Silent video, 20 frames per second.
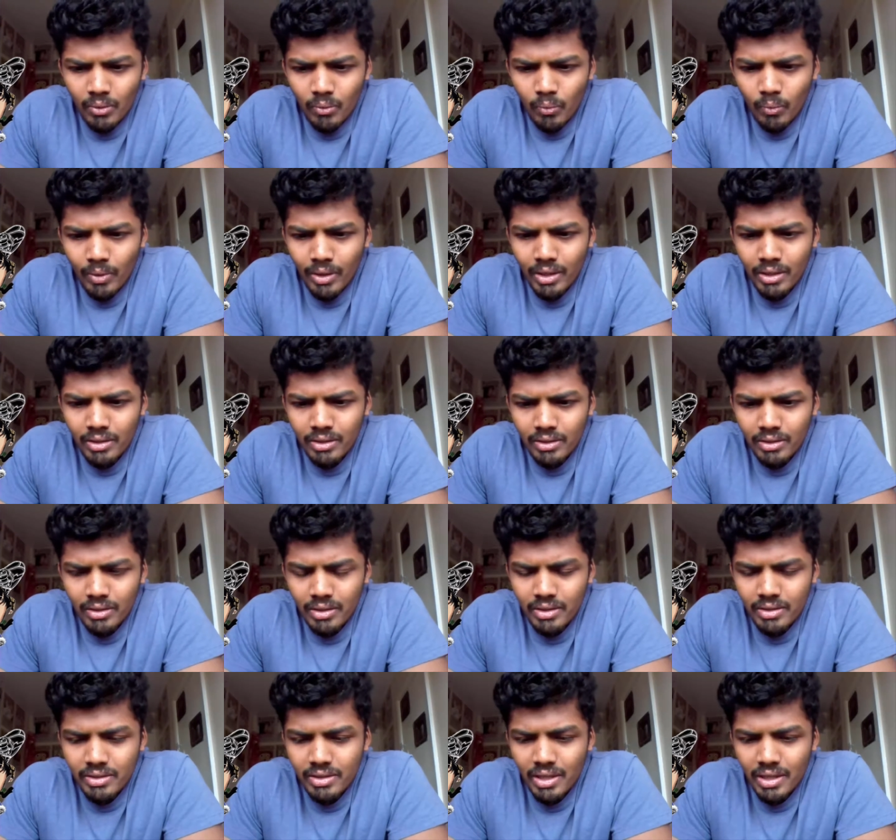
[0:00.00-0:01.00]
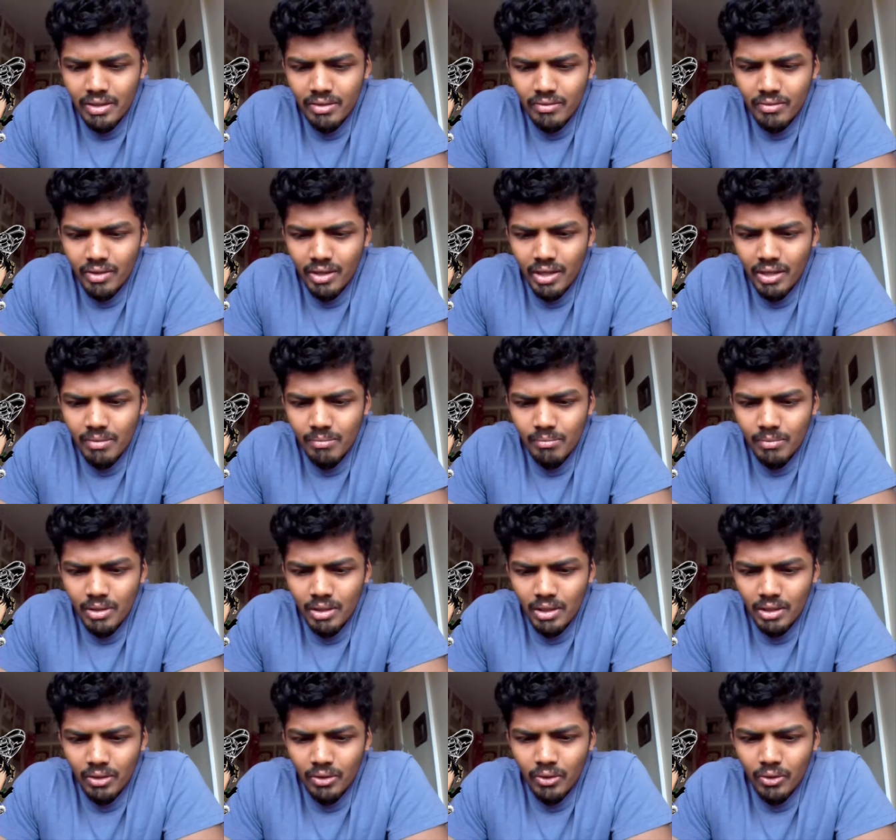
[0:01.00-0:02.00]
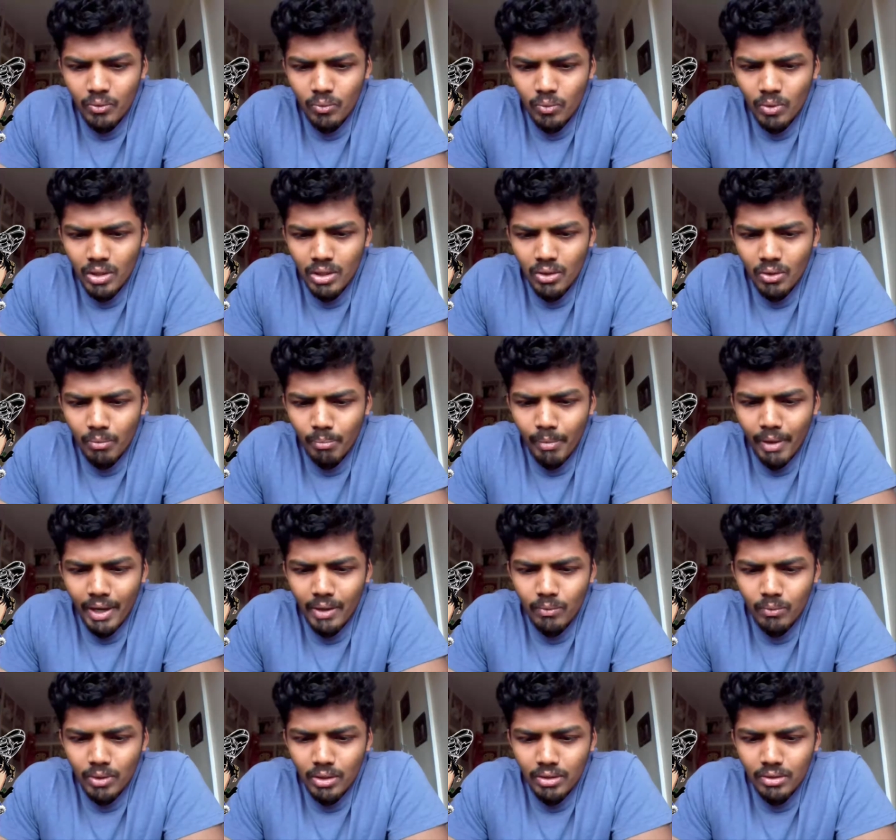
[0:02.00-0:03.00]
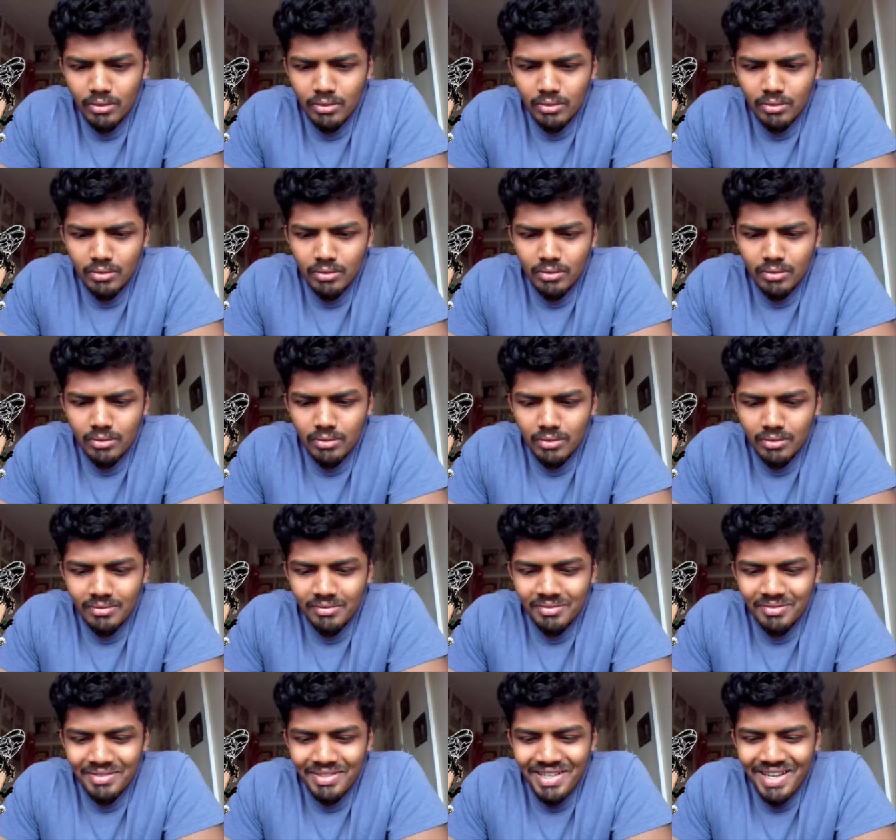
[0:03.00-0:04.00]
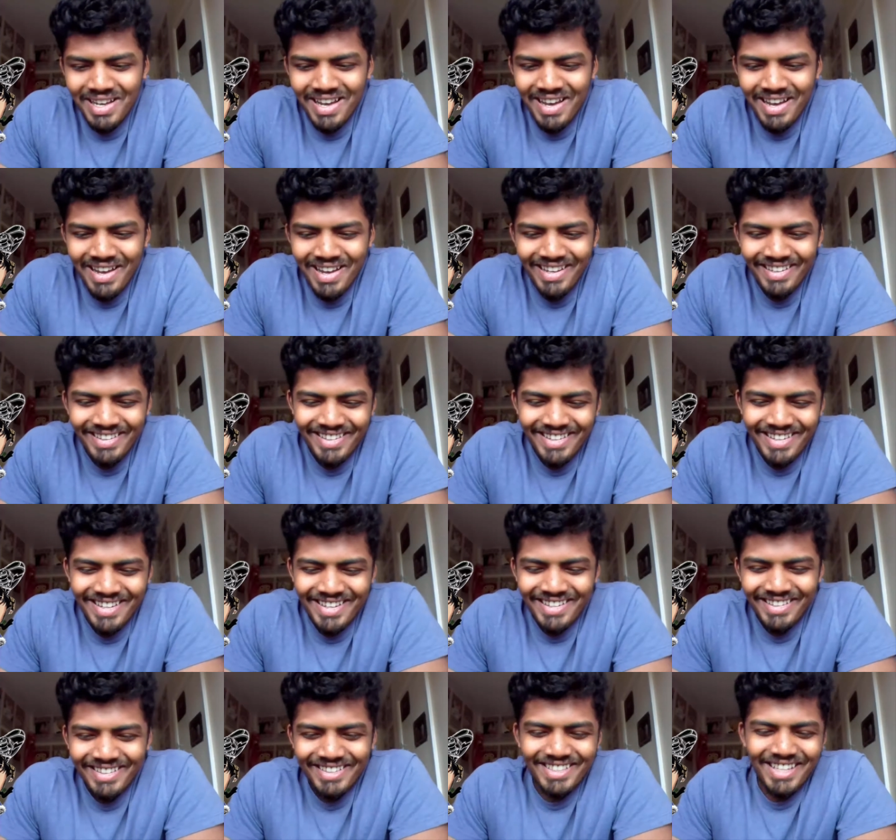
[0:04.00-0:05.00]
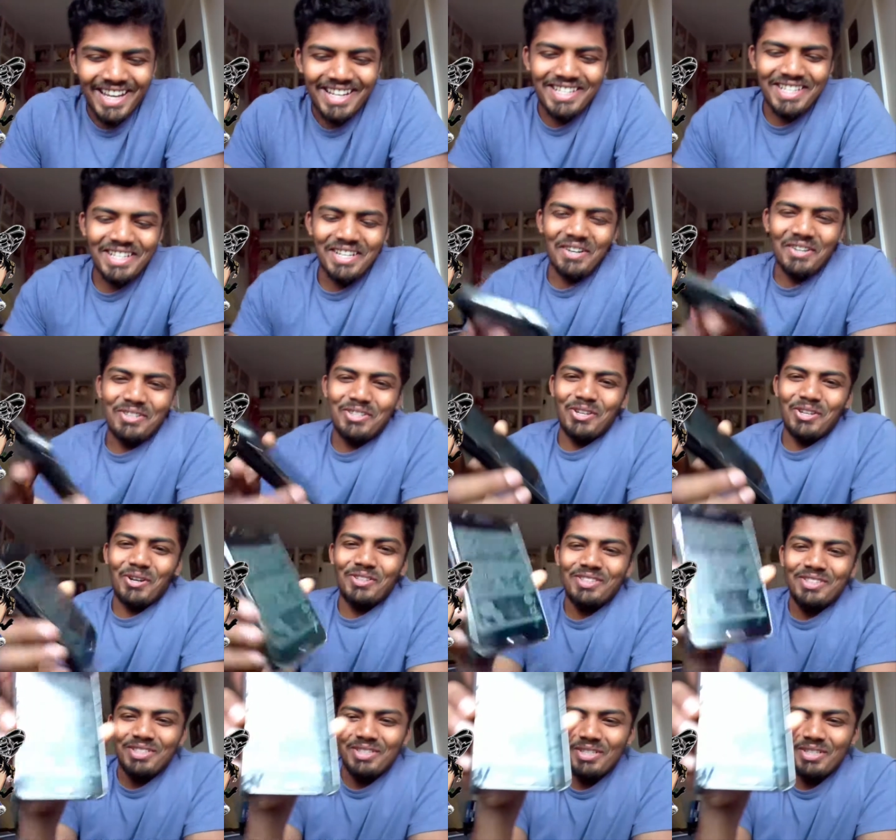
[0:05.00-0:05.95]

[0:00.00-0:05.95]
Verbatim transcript: Well, is that dream a good one or bad one? Ah, Sanji got shocked.